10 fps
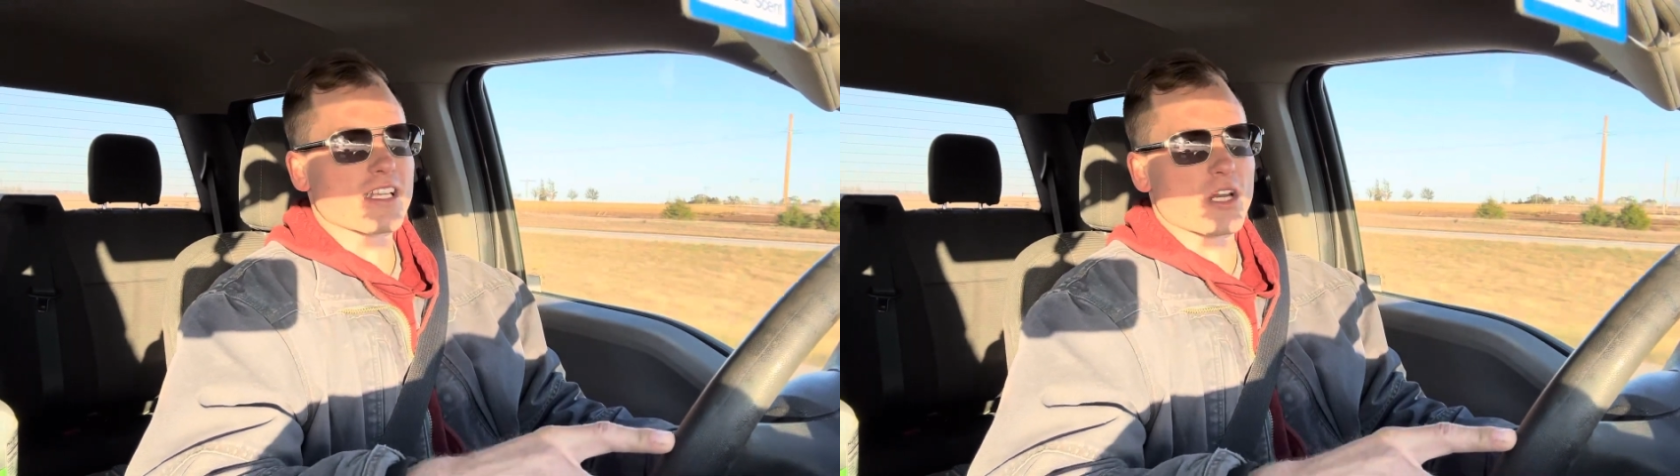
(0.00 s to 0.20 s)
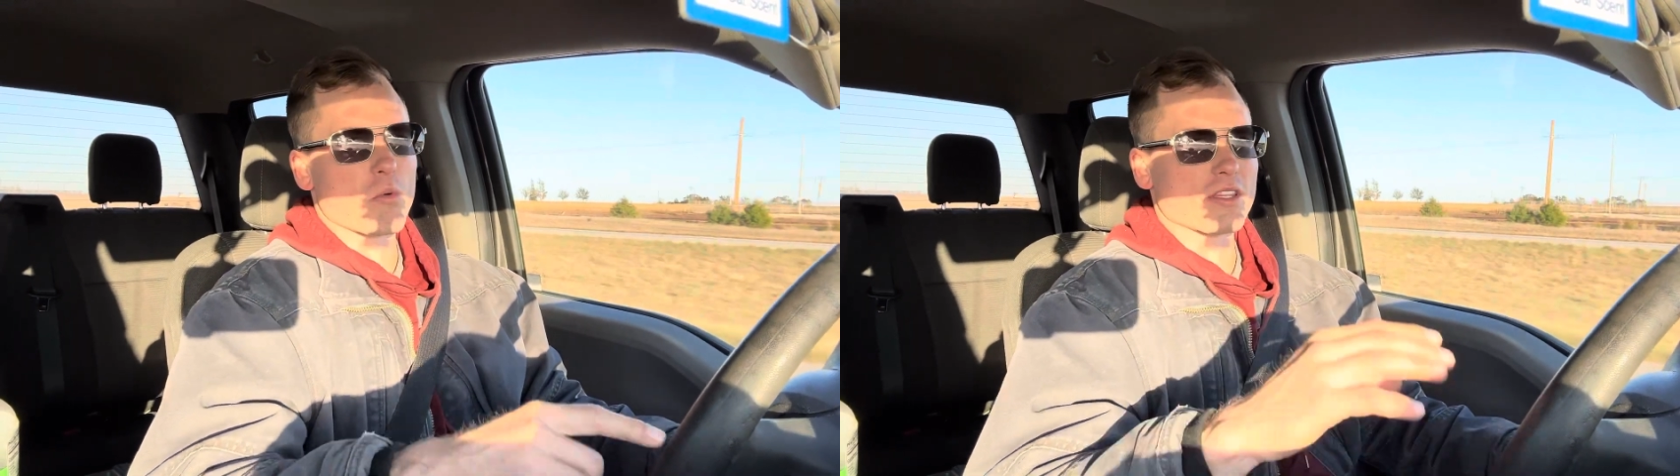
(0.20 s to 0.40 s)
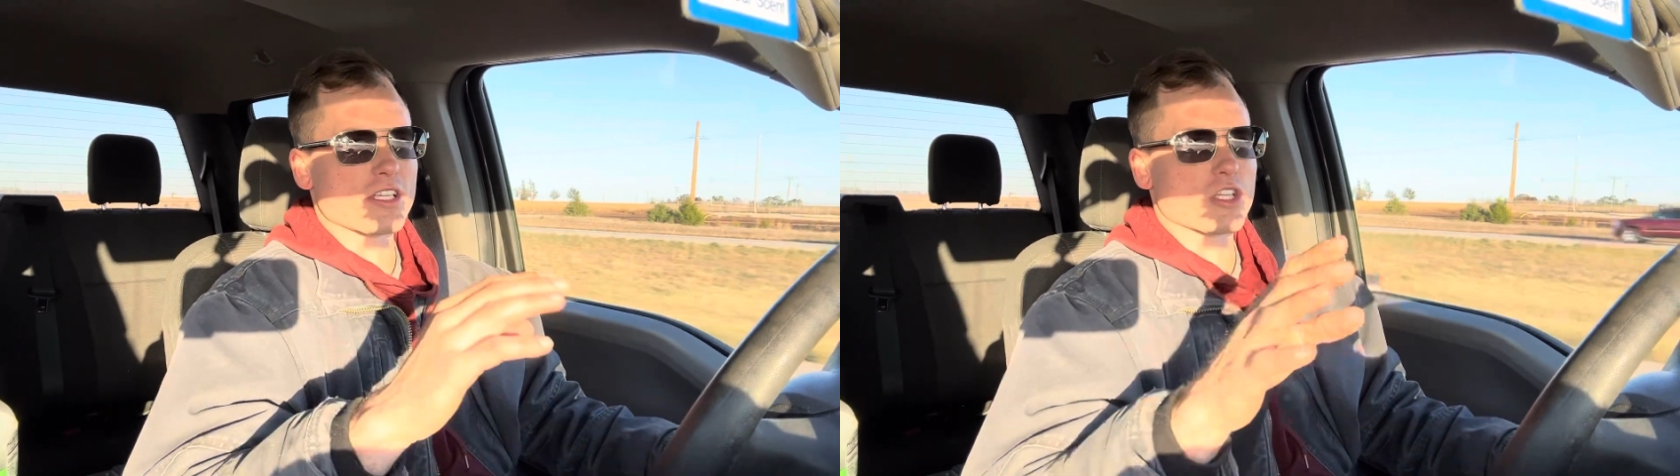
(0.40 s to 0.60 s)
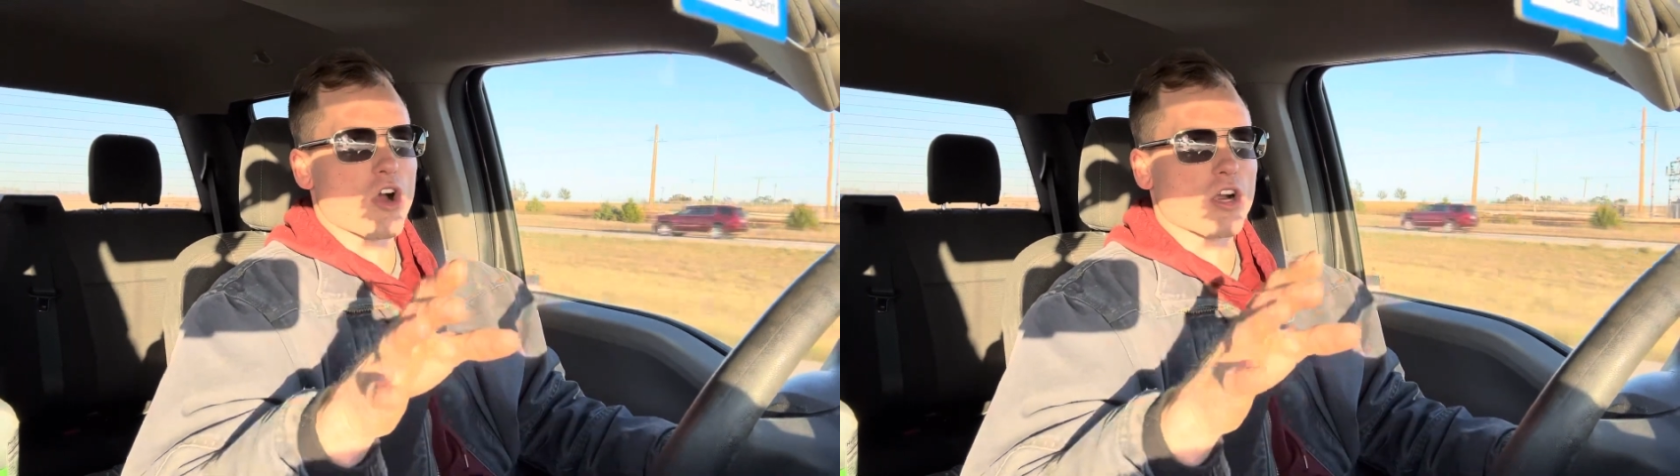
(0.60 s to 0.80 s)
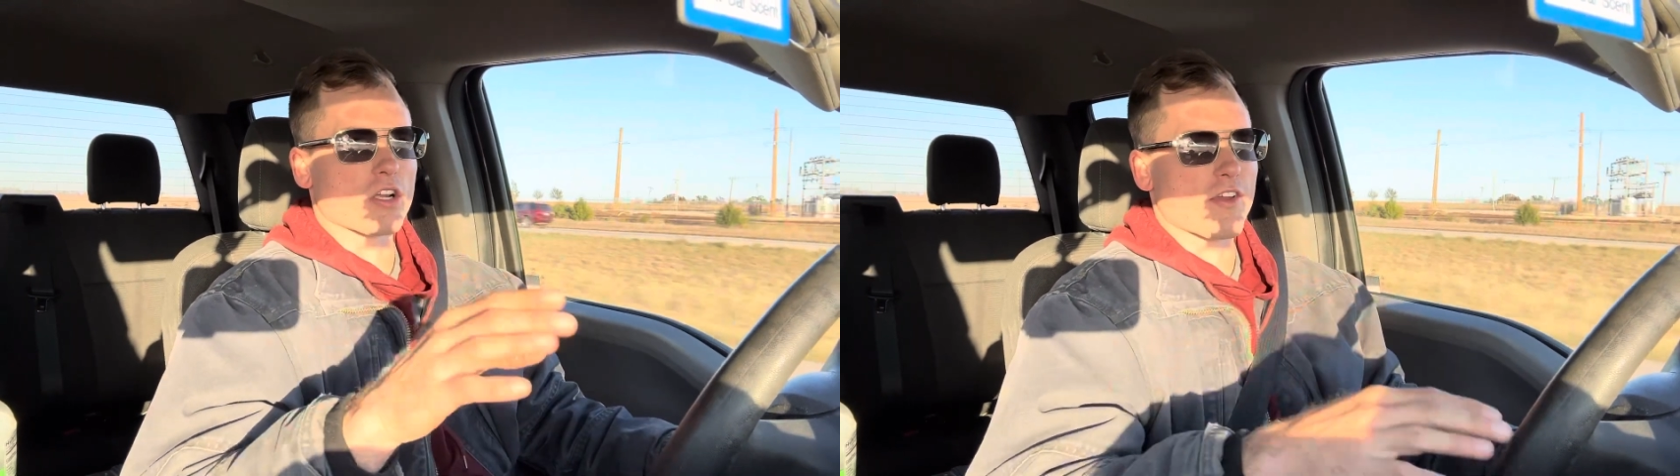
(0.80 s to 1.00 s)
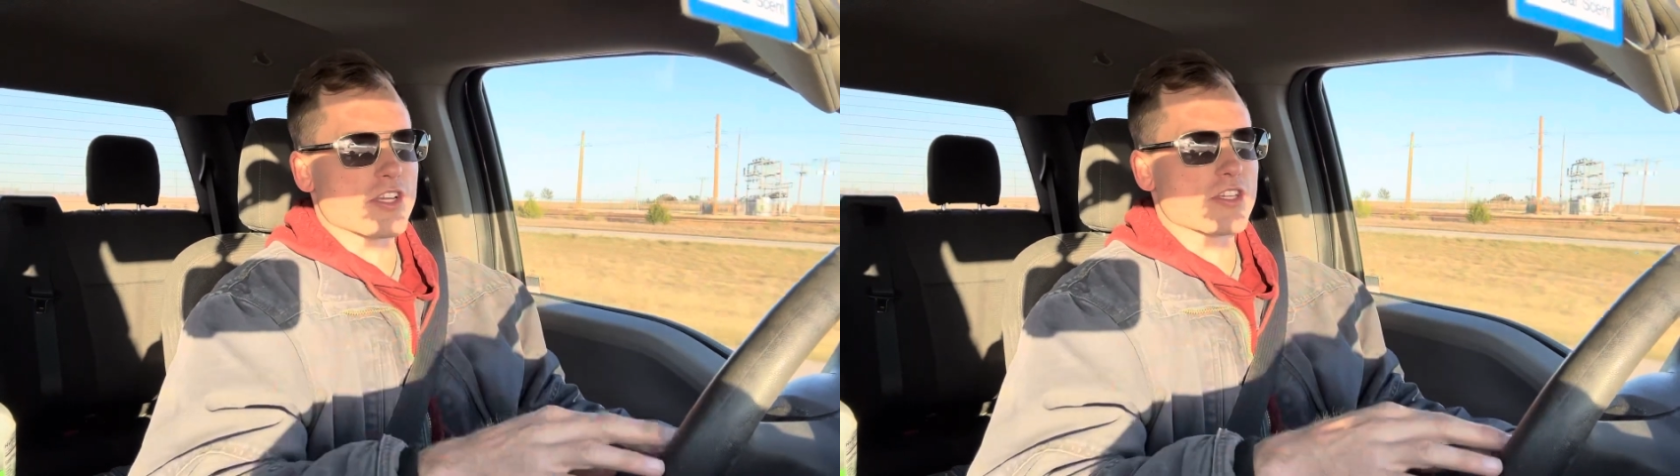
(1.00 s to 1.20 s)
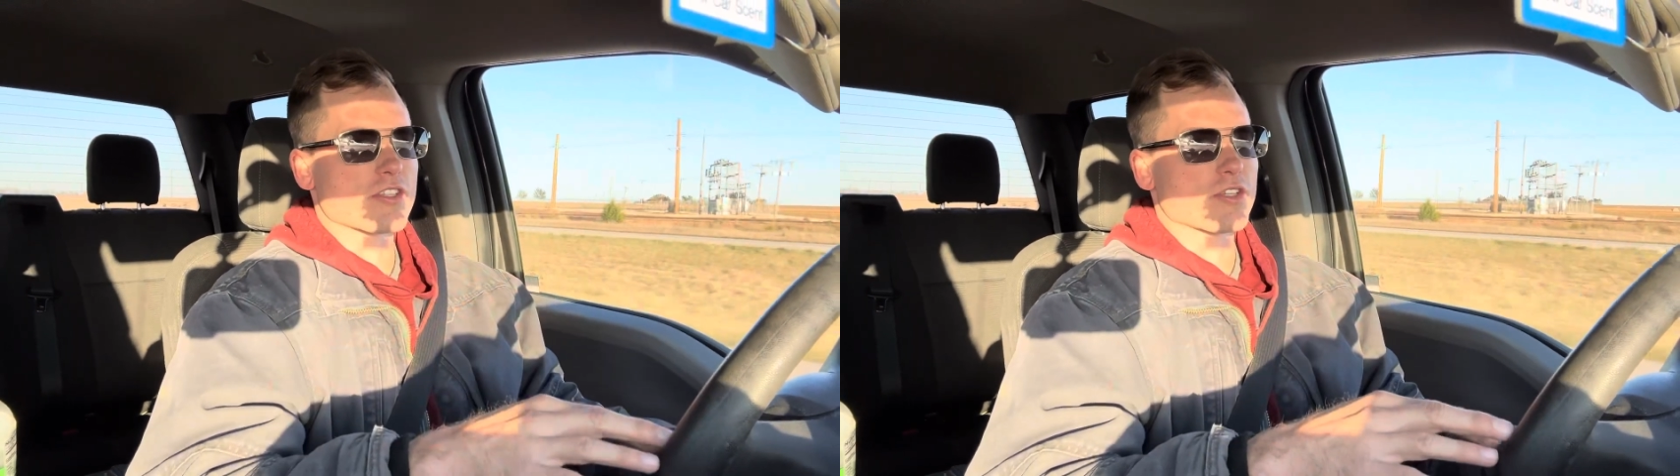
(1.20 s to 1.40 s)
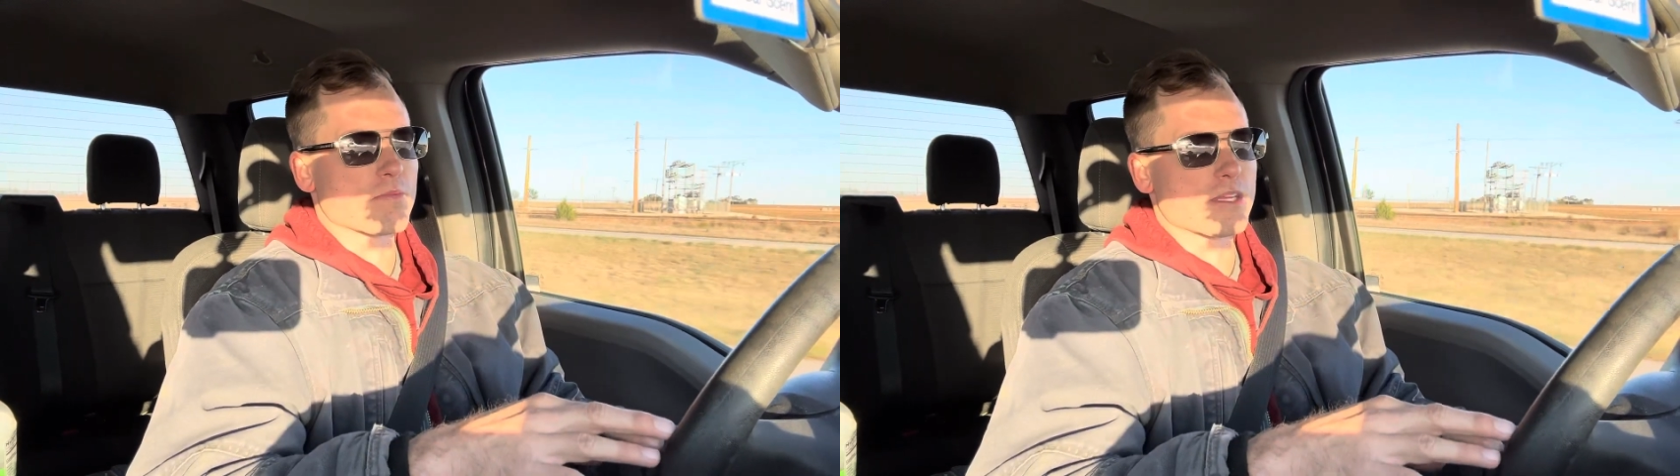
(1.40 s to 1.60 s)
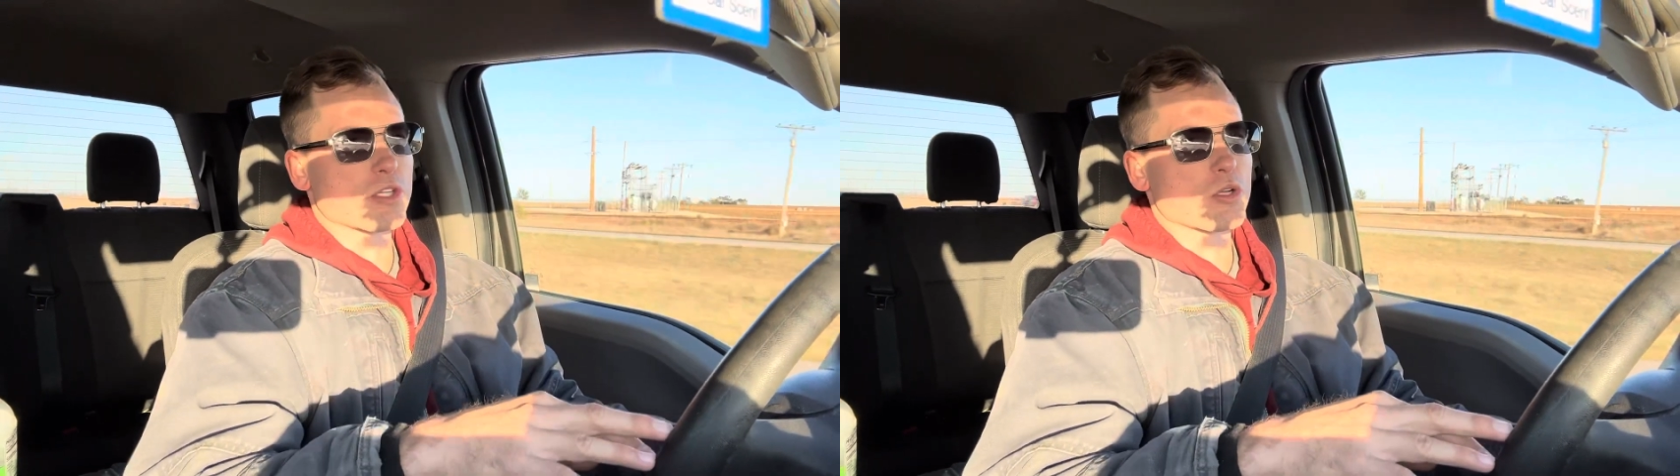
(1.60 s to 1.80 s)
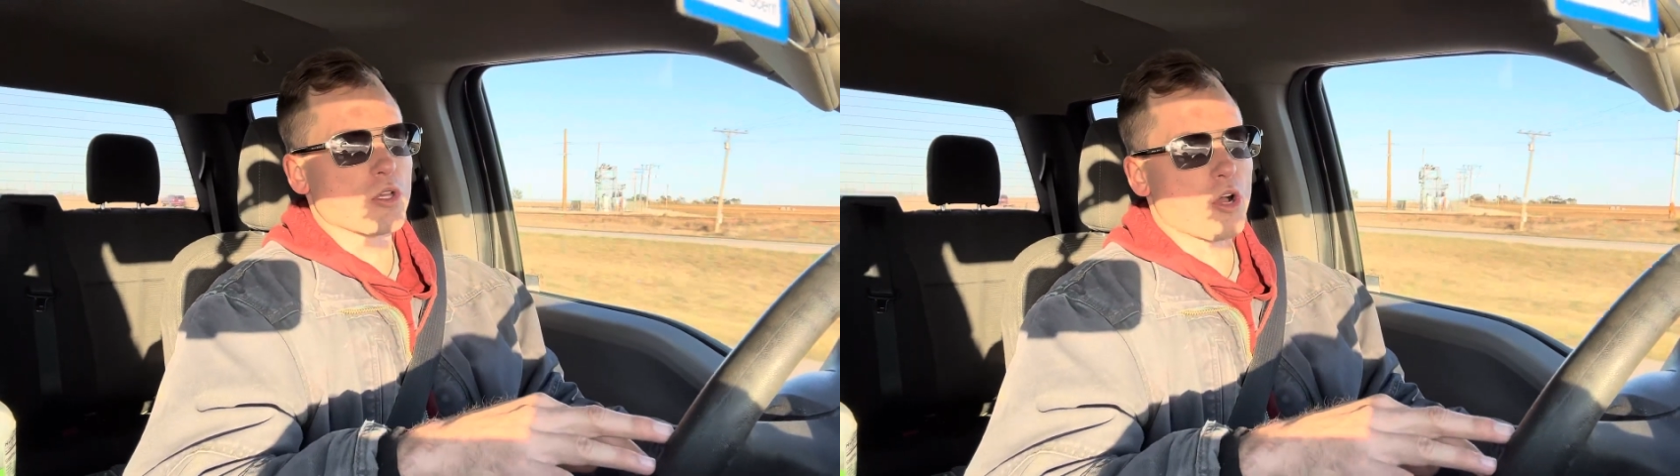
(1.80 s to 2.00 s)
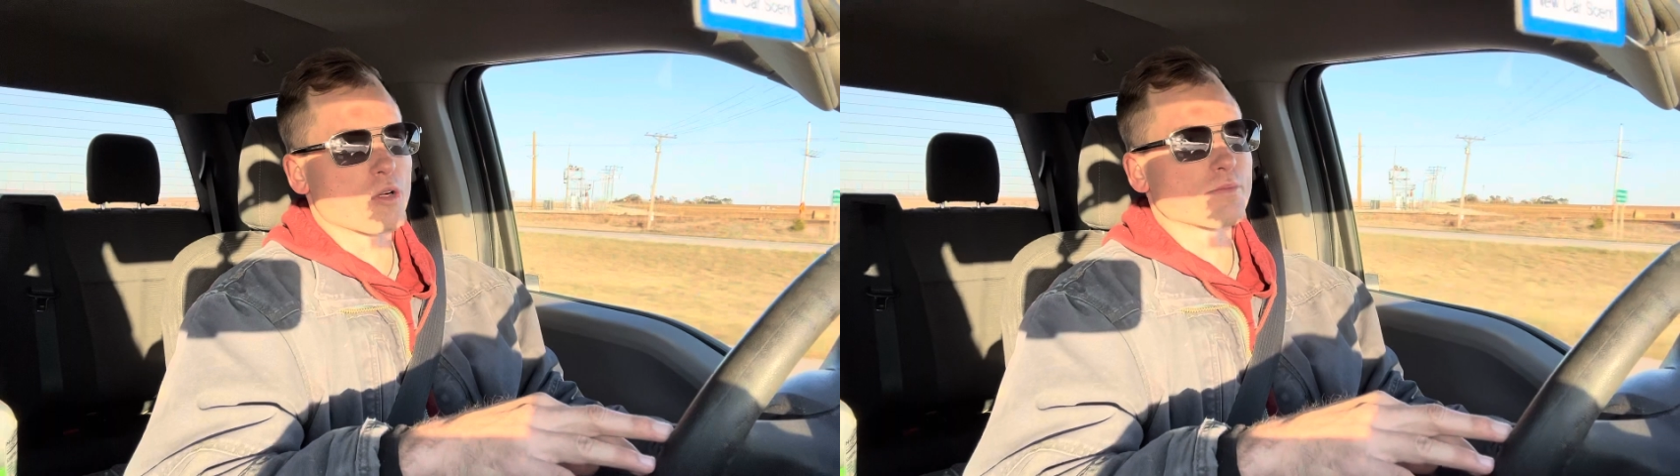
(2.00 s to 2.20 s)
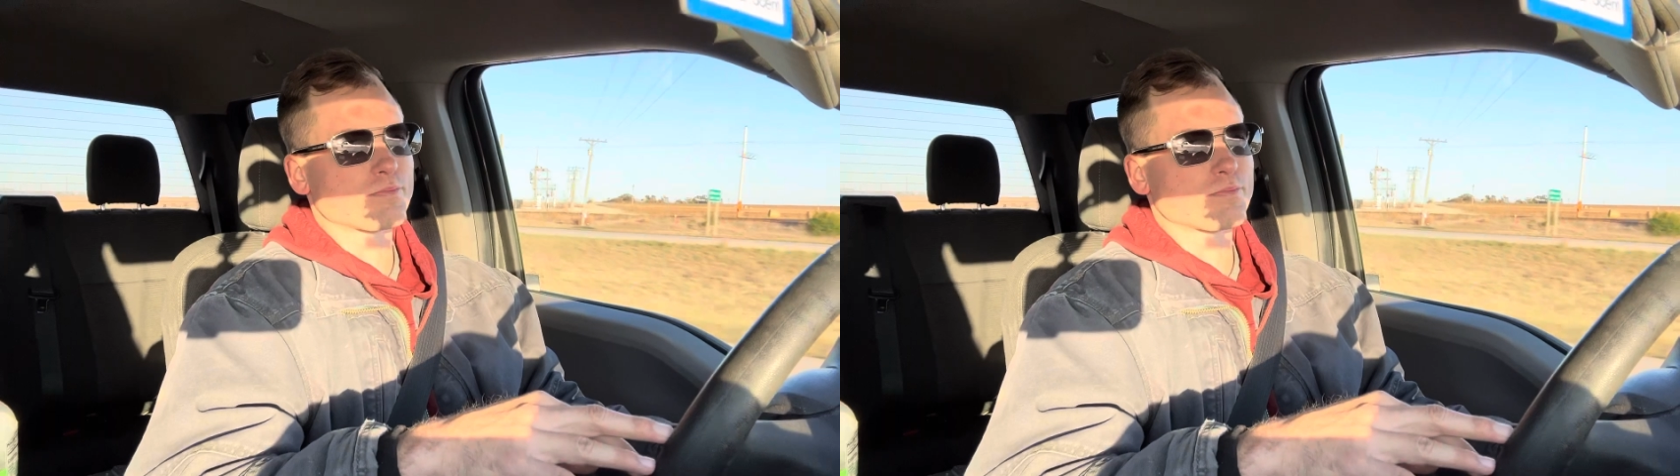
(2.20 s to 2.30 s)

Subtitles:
I don't want this car confessions to be too long.